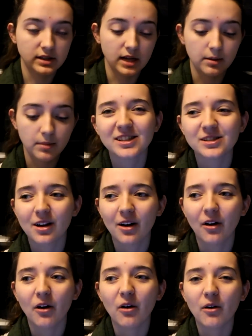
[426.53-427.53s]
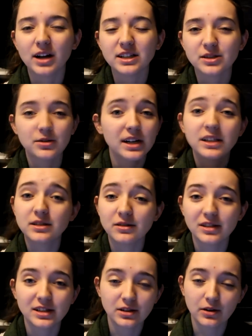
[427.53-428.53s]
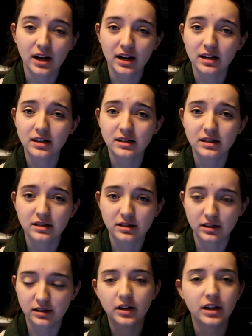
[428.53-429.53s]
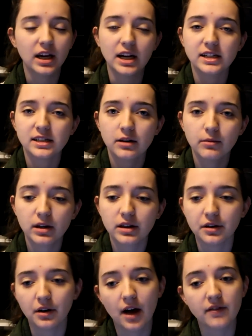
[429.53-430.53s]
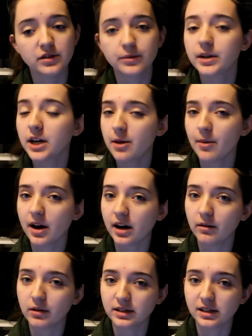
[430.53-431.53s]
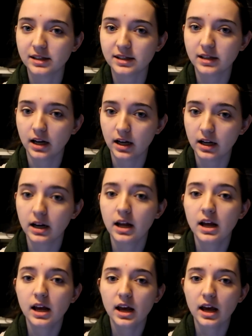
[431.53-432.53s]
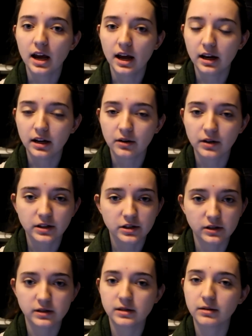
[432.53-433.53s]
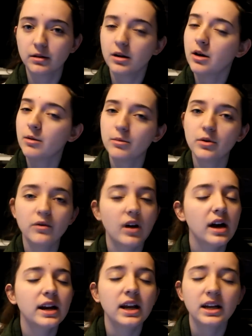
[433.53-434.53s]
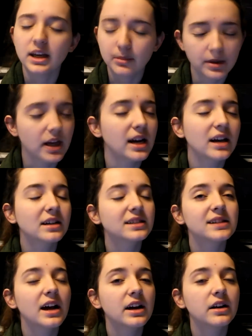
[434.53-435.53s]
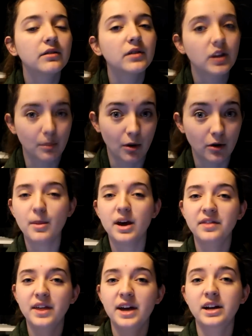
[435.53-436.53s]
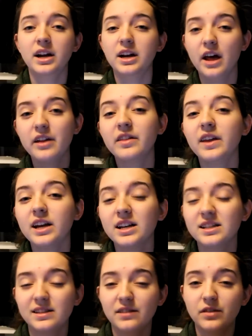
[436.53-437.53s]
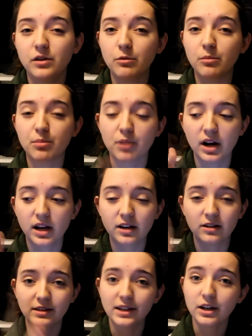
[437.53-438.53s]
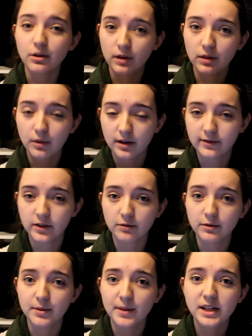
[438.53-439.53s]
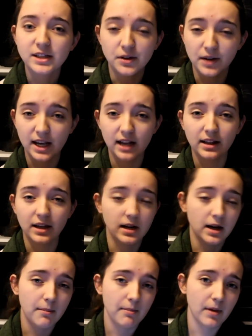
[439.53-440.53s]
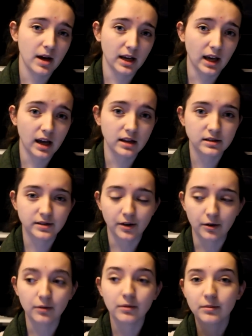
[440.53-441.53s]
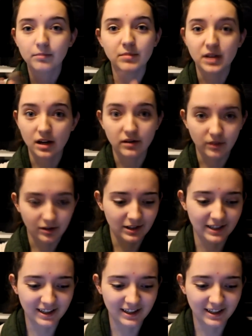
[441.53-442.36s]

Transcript: time. So do it as soon as you can. Just you can get it done with. You don't have to worry about it once it's done, and you can just move on and keep getting excited for the program. And then another thing is if you break your link with one of your roommates, you can't link up again, so be careful.